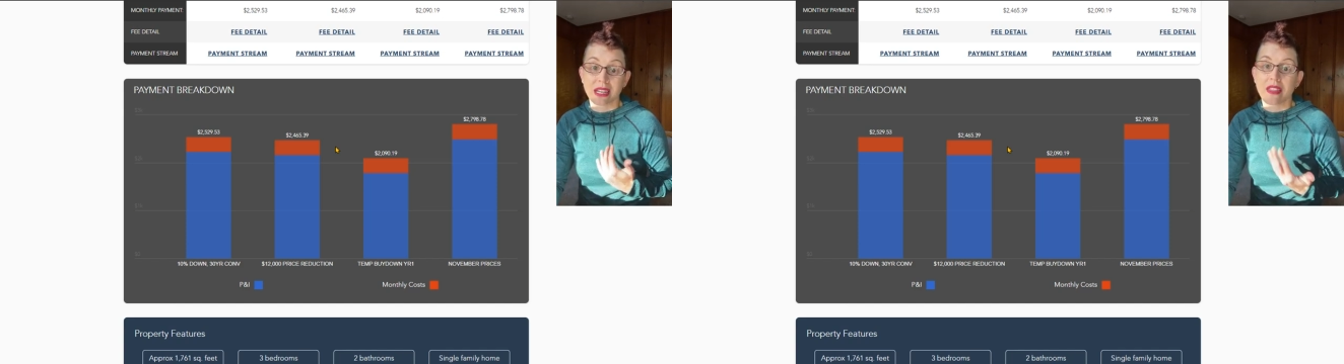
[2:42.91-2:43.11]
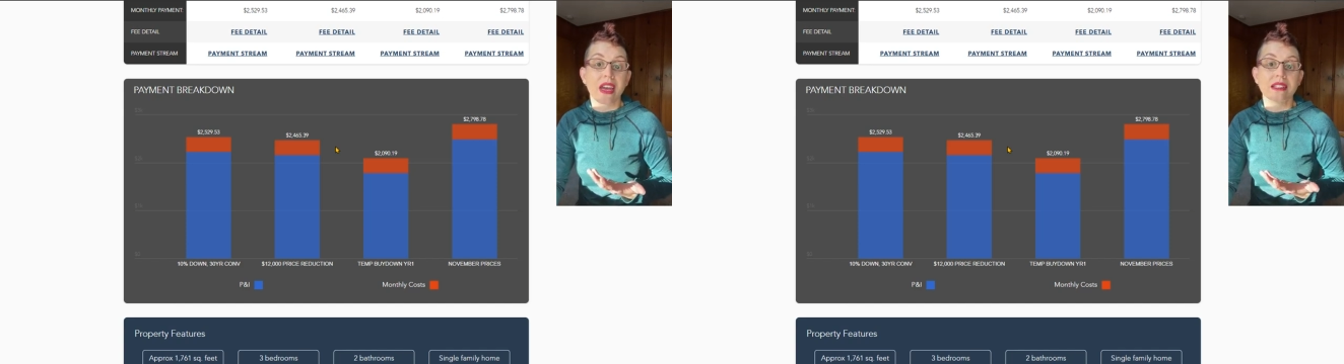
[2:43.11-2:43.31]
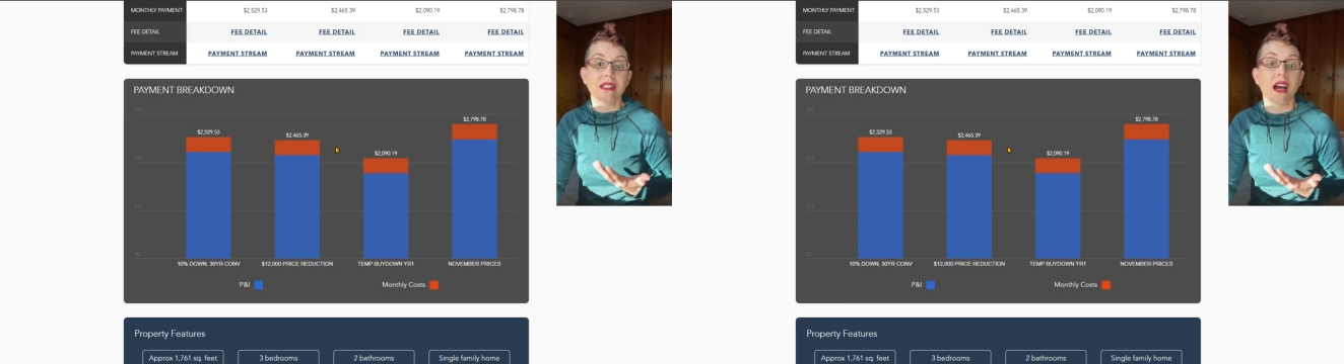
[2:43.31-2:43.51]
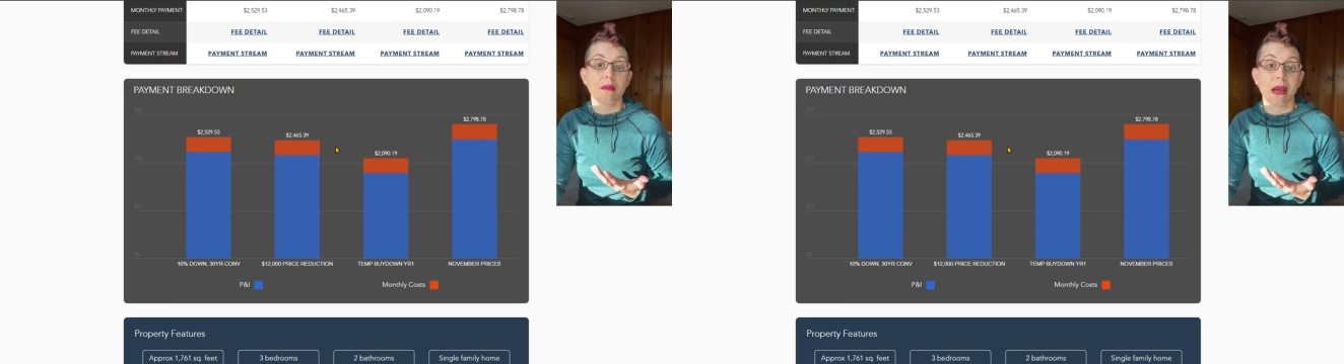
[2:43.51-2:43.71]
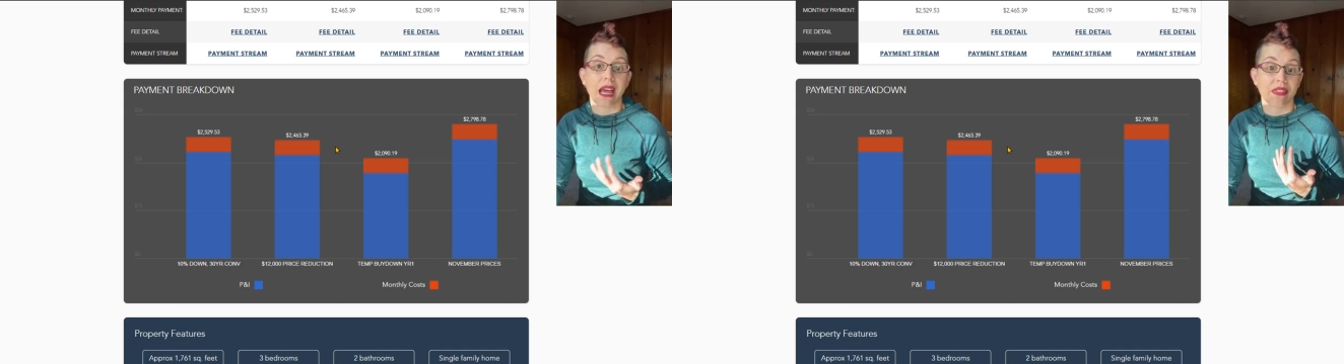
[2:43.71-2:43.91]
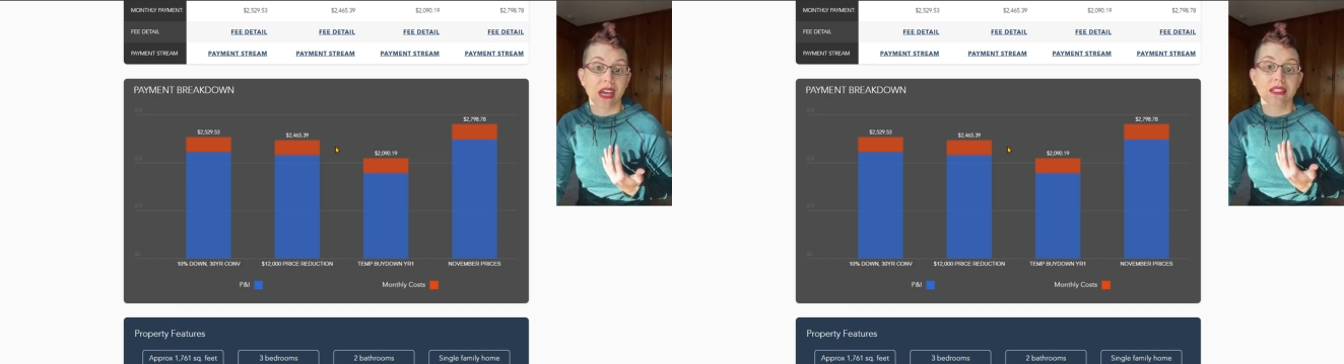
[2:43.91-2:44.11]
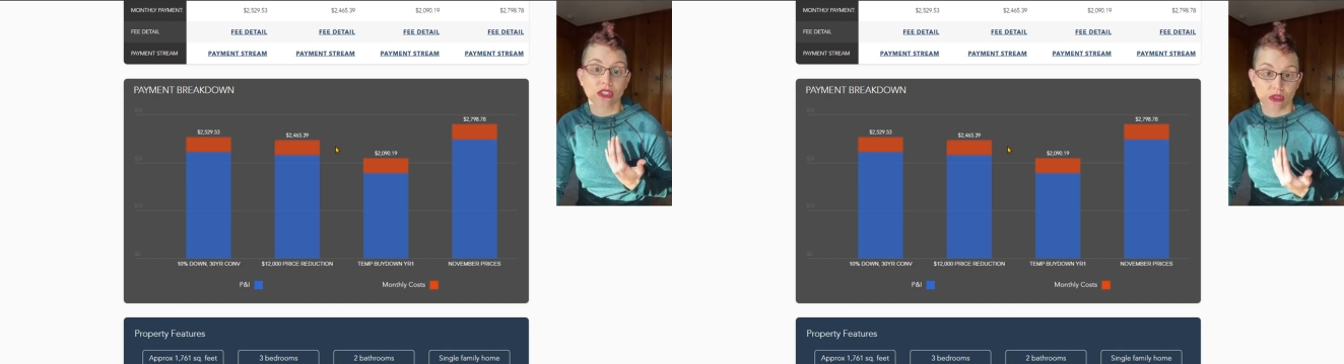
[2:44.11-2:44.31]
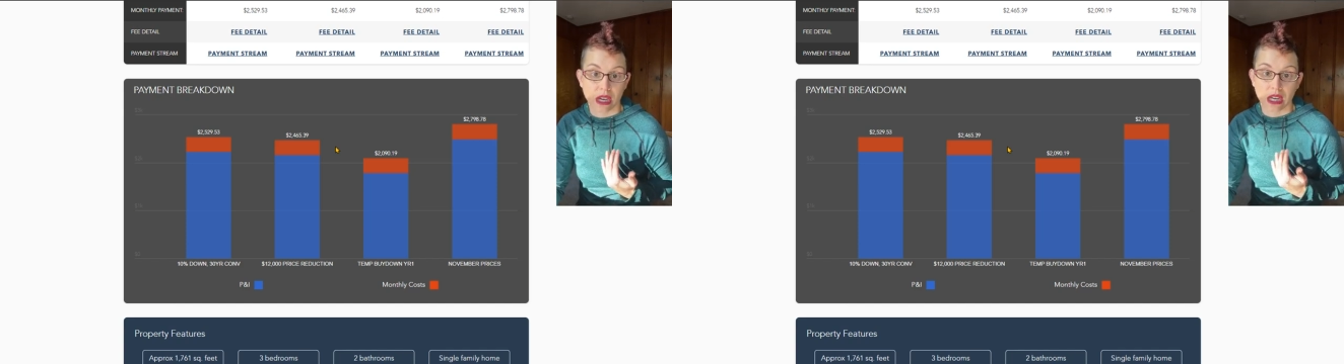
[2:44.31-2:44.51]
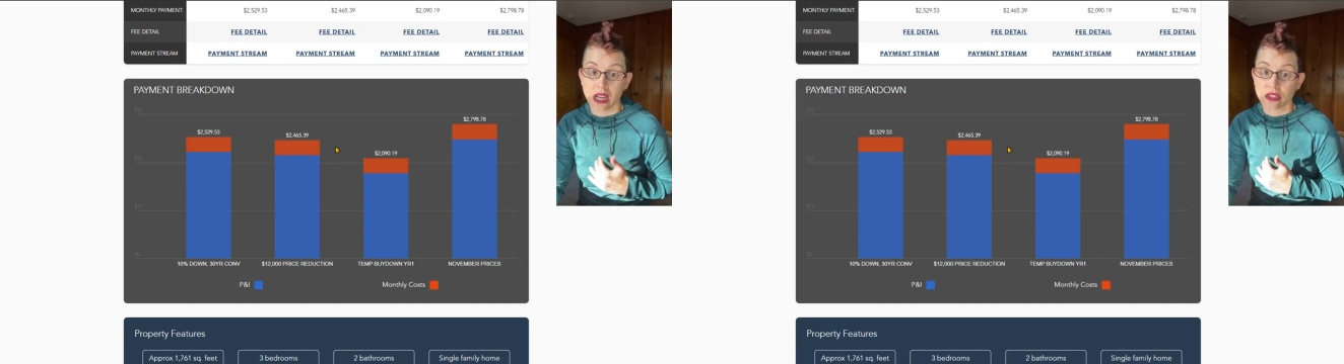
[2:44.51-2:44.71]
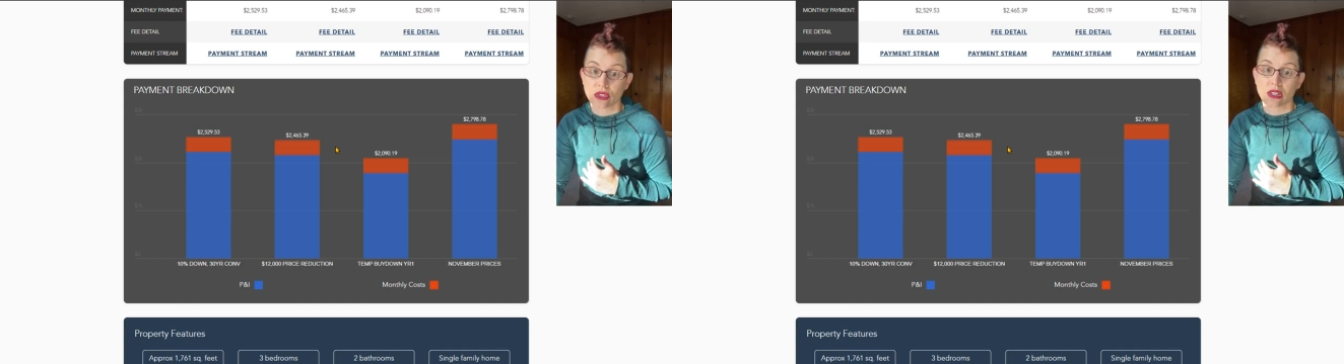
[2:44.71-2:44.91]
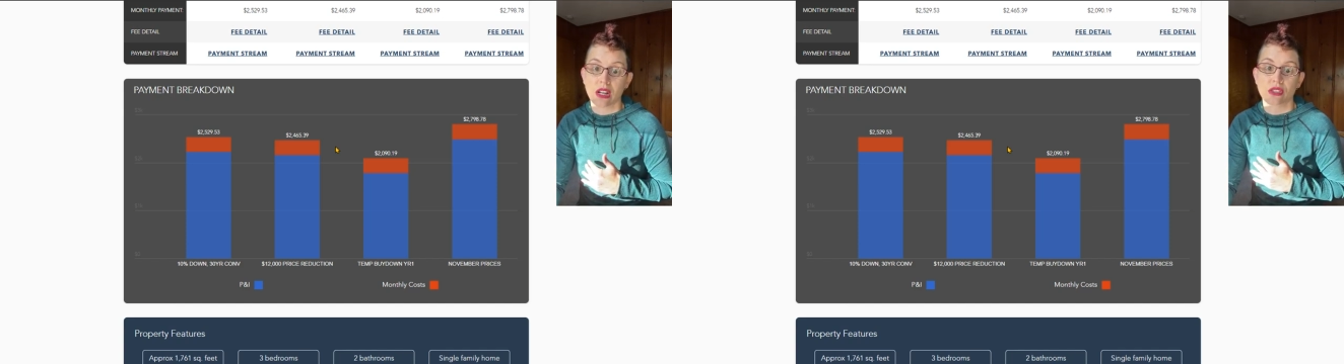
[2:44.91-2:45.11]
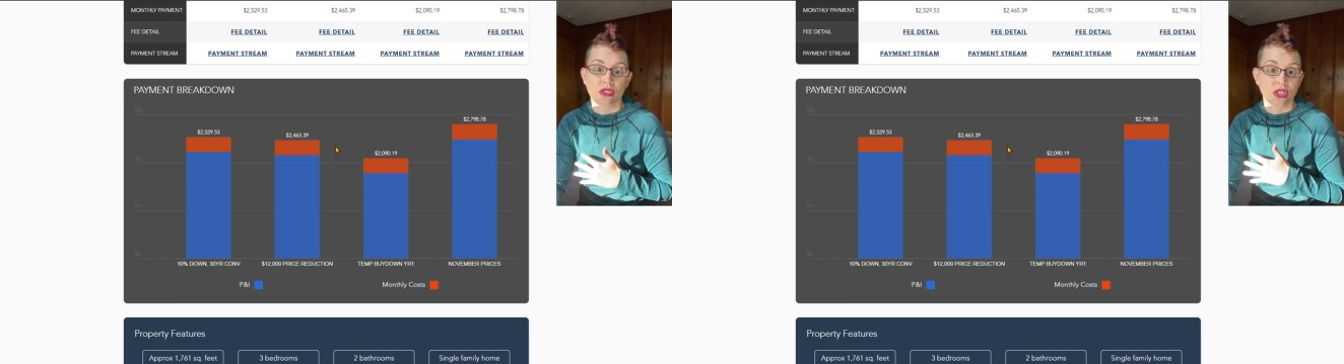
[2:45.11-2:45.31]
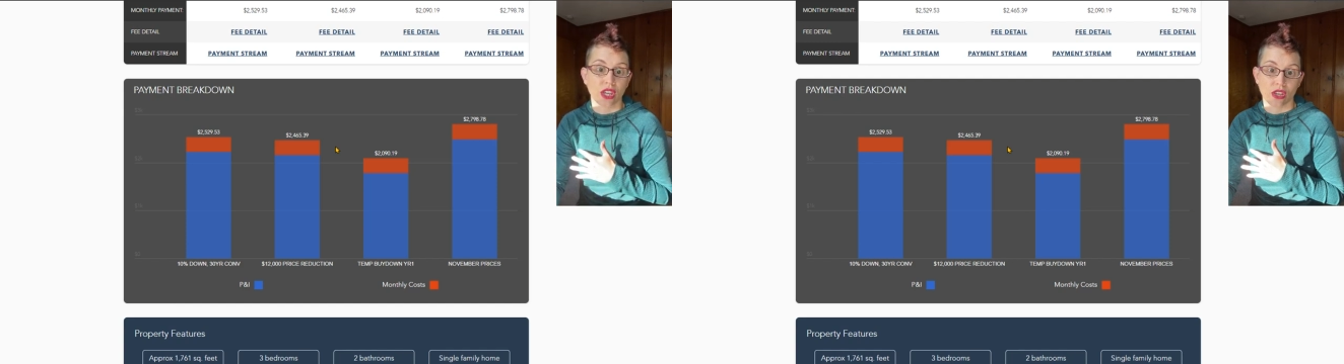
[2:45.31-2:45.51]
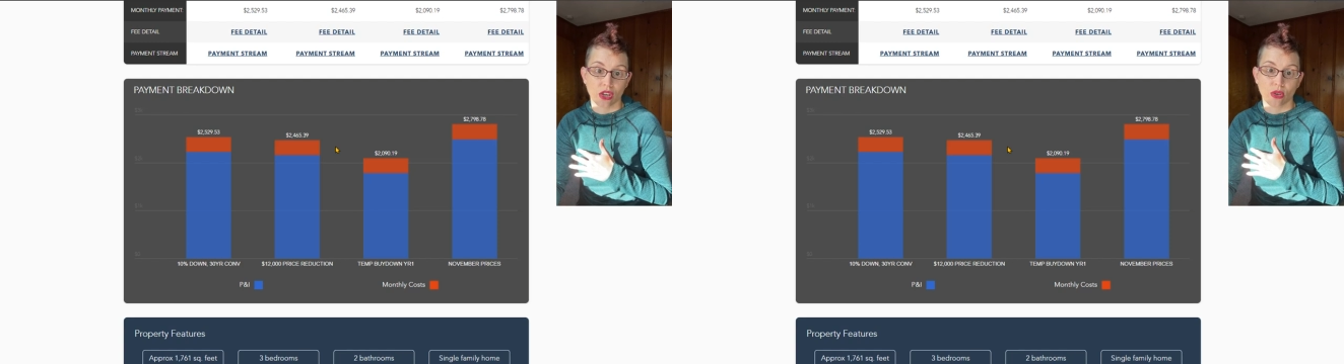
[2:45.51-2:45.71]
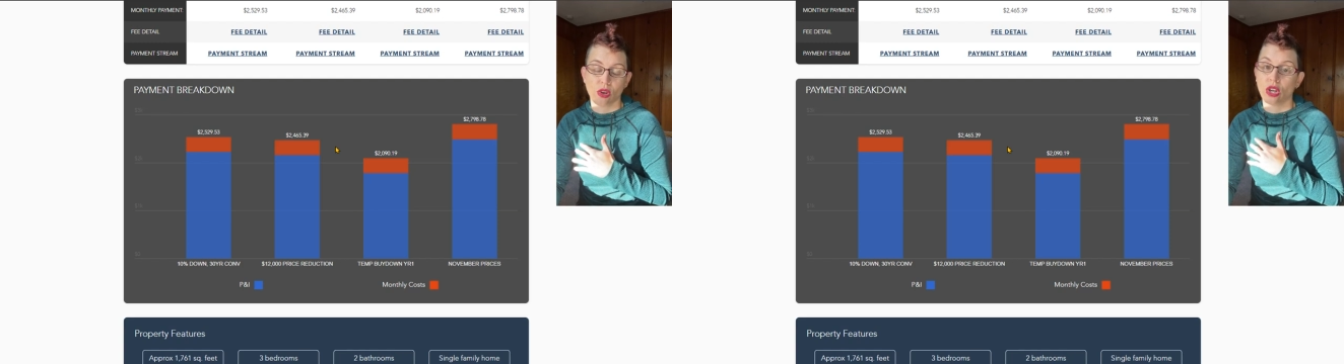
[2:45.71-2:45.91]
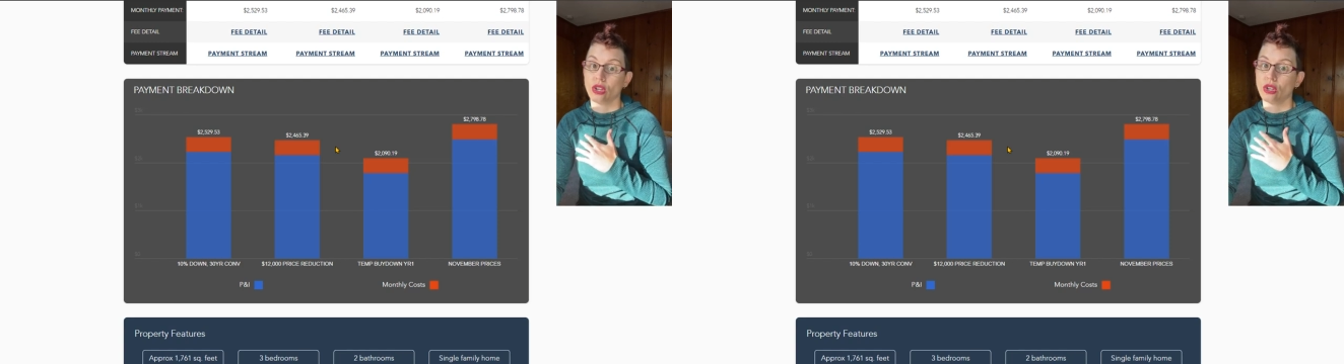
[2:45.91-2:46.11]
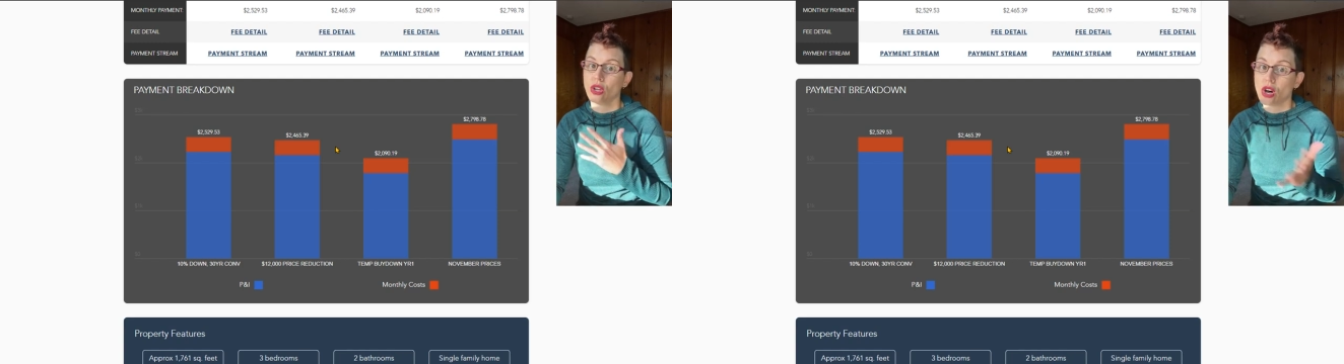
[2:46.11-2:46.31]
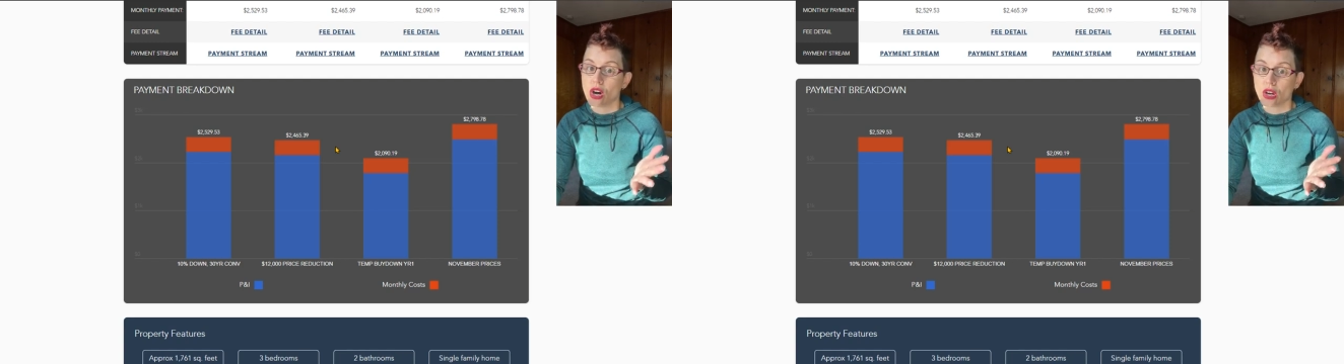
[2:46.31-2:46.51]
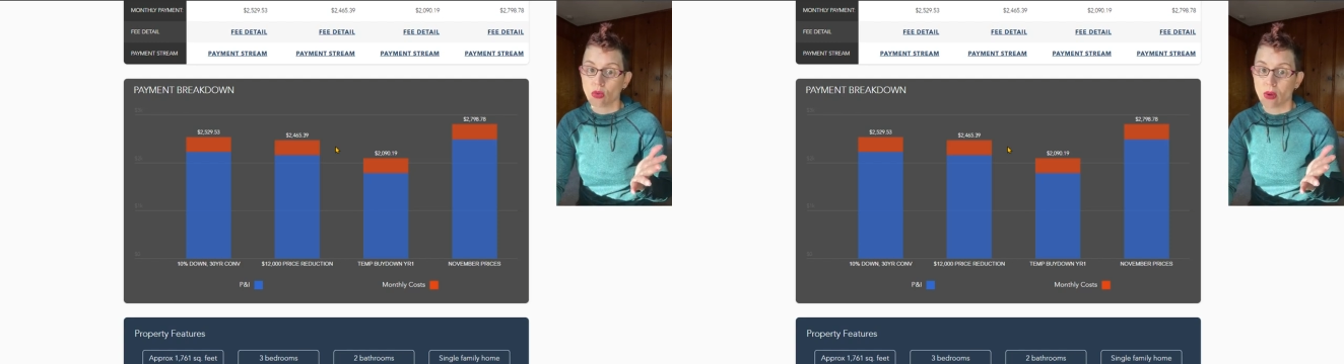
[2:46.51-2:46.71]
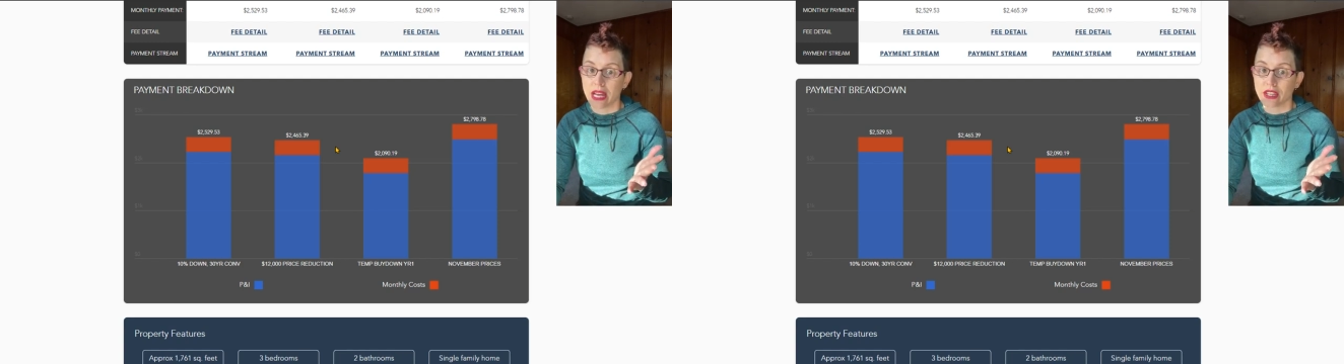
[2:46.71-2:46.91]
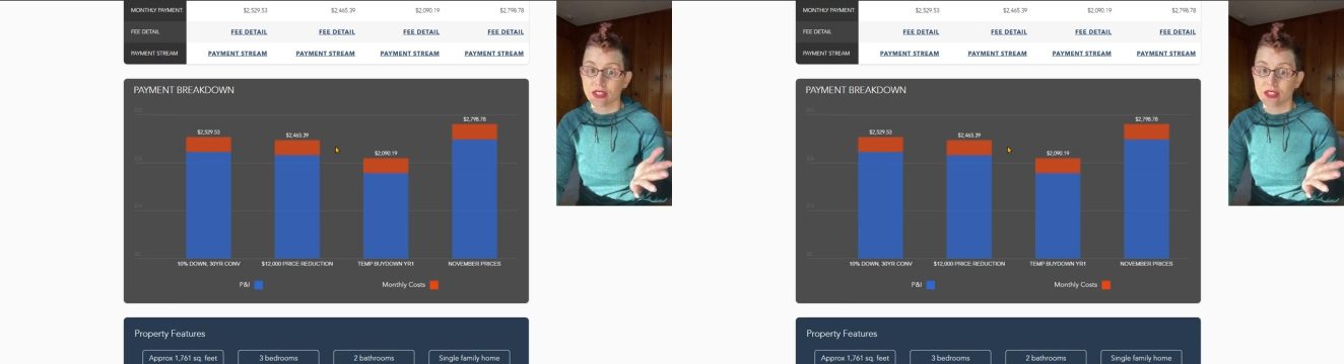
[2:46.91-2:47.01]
Now that's not bad. That's great. $100 can go a long way.